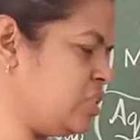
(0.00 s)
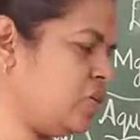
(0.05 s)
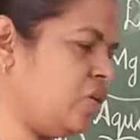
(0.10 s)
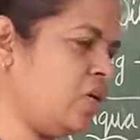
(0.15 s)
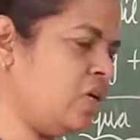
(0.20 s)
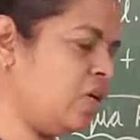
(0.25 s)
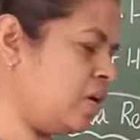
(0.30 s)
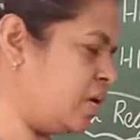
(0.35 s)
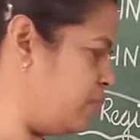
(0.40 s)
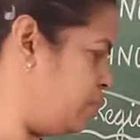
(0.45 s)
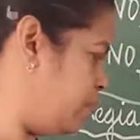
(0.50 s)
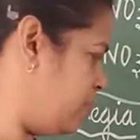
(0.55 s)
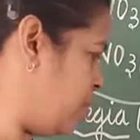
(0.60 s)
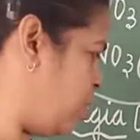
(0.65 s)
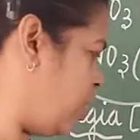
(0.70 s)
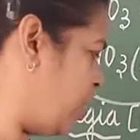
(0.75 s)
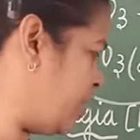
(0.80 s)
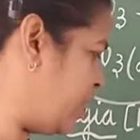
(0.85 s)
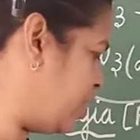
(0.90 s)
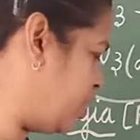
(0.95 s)

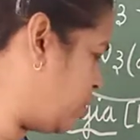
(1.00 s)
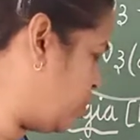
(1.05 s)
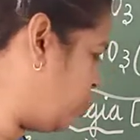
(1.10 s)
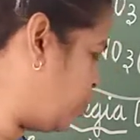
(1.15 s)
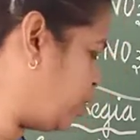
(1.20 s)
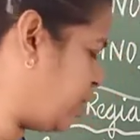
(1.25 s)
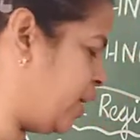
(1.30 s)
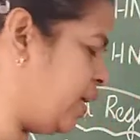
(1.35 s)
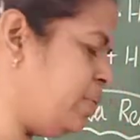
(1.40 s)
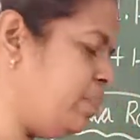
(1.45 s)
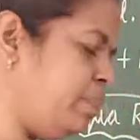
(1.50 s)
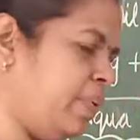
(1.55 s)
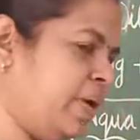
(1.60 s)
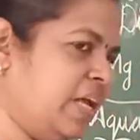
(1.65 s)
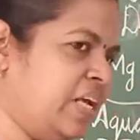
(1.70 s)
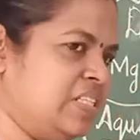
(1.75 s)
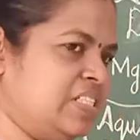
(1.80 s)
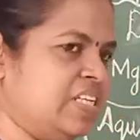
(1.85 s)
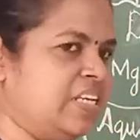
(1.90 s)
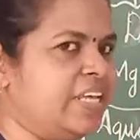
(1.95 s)
auric chloride,
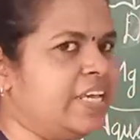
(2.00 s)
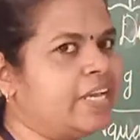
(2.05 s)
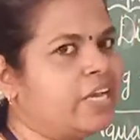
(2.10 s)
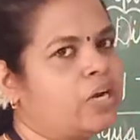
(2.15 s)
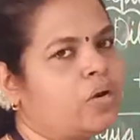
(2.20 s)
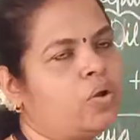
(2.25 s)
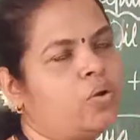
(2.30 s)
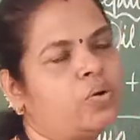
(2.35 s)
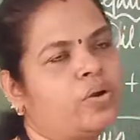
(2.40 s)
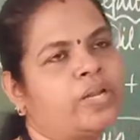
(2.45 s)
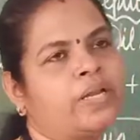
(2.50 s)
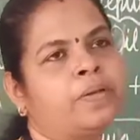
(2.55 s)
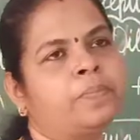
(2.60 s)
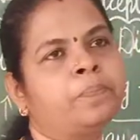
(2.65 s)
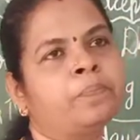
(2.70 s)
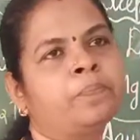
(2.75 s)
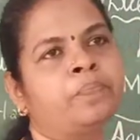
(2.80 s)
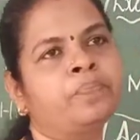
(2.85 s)
platinic chloride,